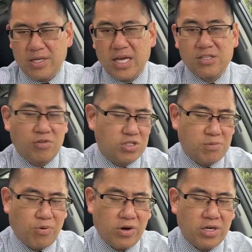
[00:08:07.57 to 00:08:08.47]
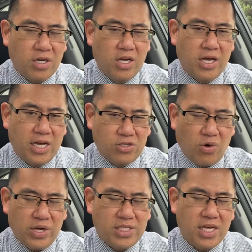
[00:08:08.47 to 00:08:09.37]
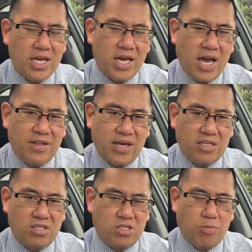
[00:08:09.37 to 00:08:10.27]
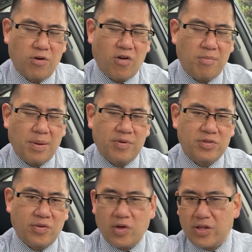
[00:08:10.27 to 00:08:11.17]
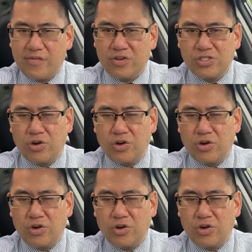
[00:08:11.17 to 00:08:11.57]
Thanks for your support, as always, and thanks to the support of all members of all levels.